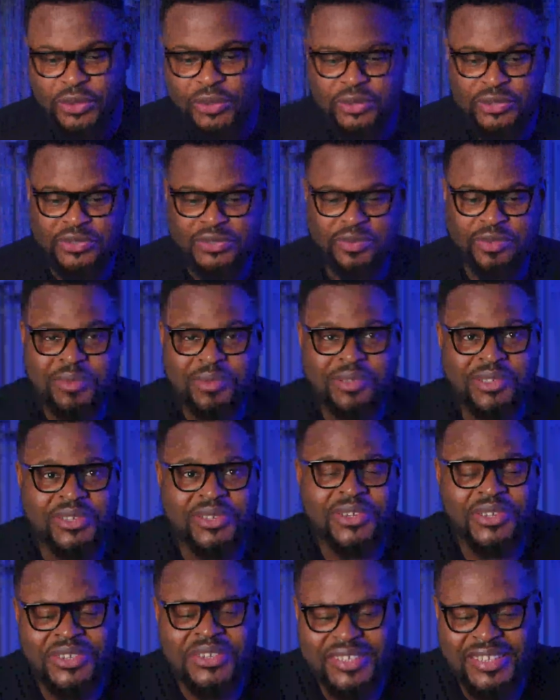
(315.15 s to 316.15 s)
you are going to
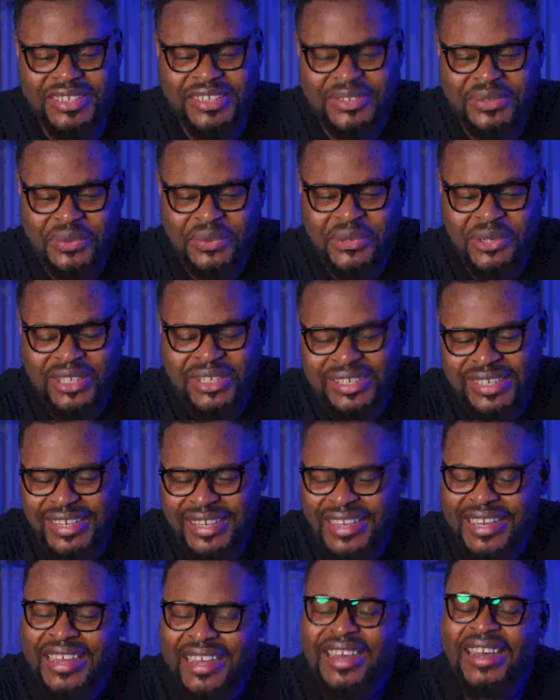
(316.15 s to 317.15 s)
be able to go to this
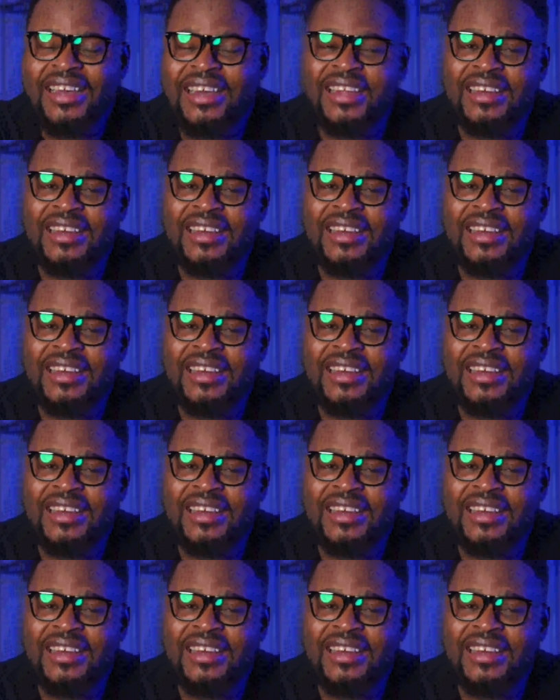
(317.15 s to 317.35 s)
one.